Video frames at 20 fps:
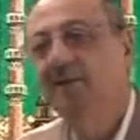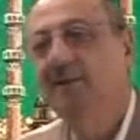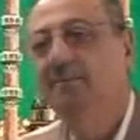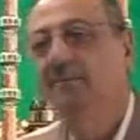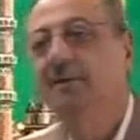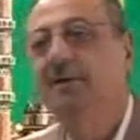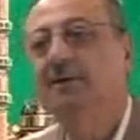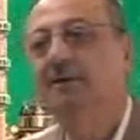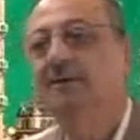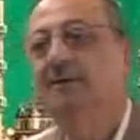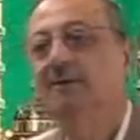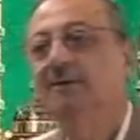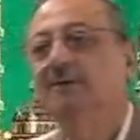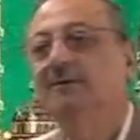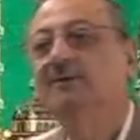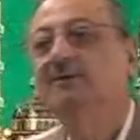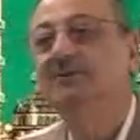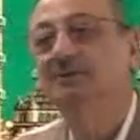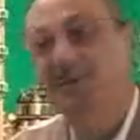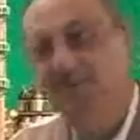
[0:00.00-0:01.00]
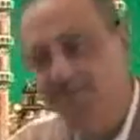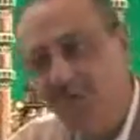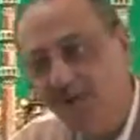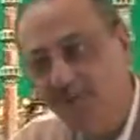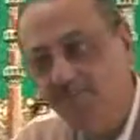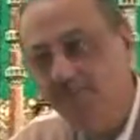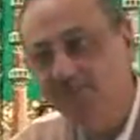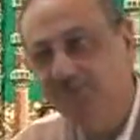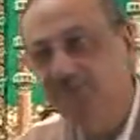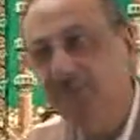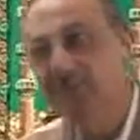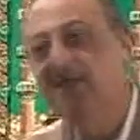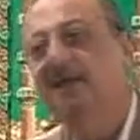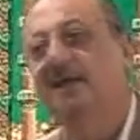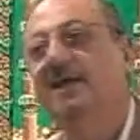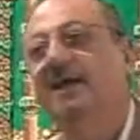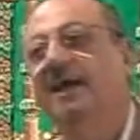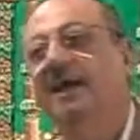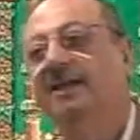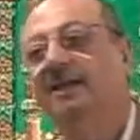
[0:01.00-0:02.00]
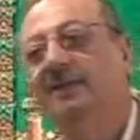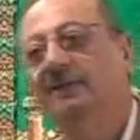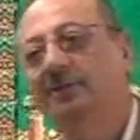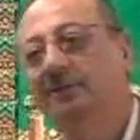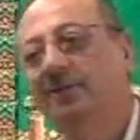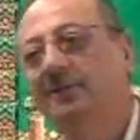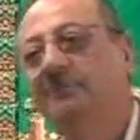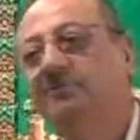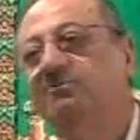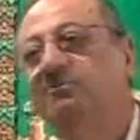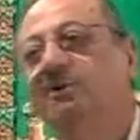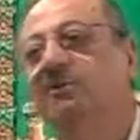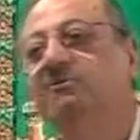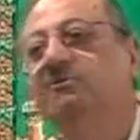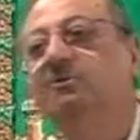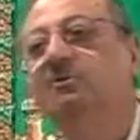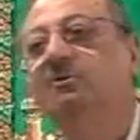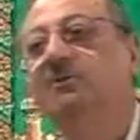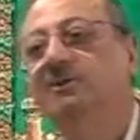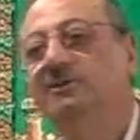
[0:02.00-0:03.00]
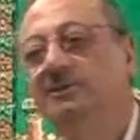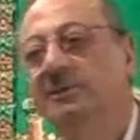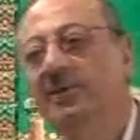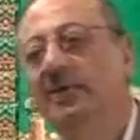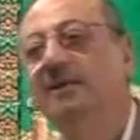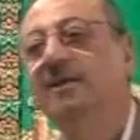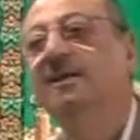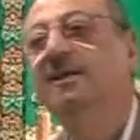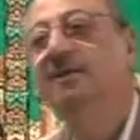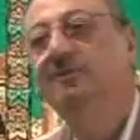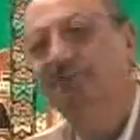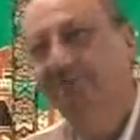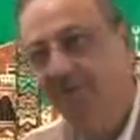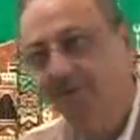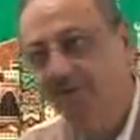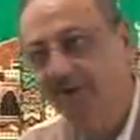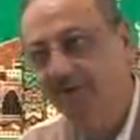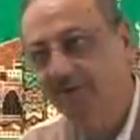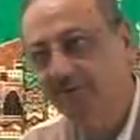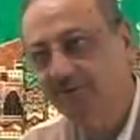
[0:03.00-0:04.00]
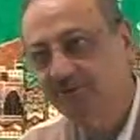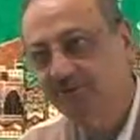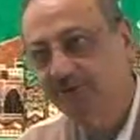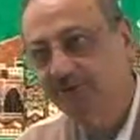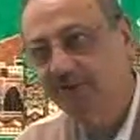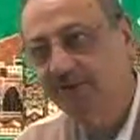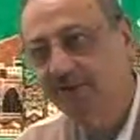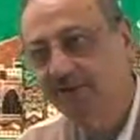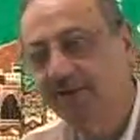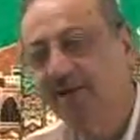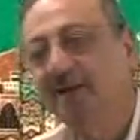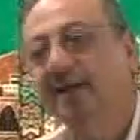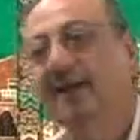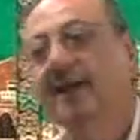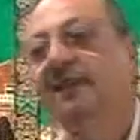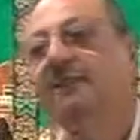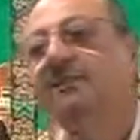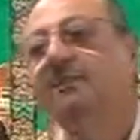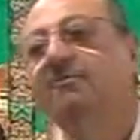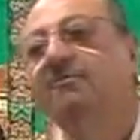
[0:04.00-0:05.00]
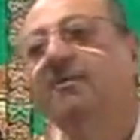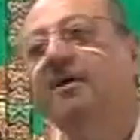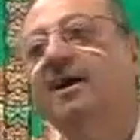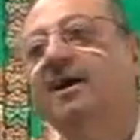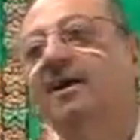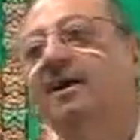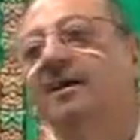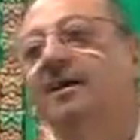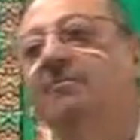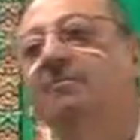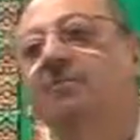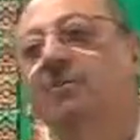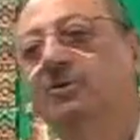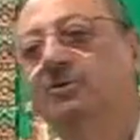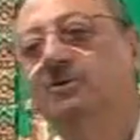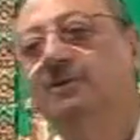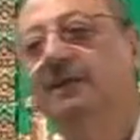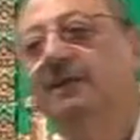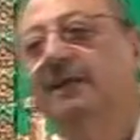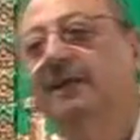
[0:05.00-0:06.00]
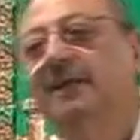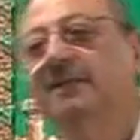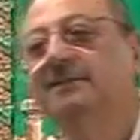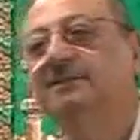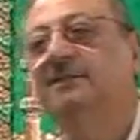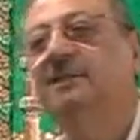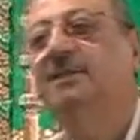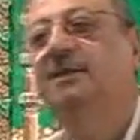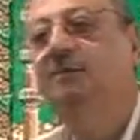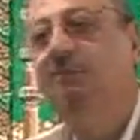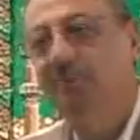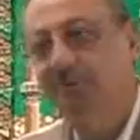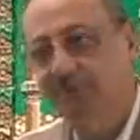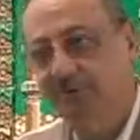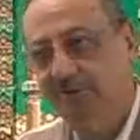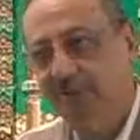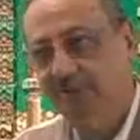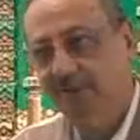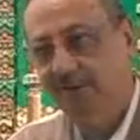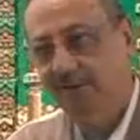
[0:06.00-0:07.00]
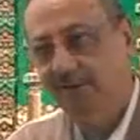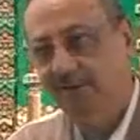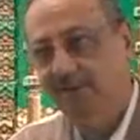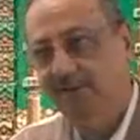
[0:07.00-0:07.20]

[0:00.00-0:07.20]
But Jawabu Shart. And the first one you will say Fi'lu Shart. And the fa'il in both the case Mustatir.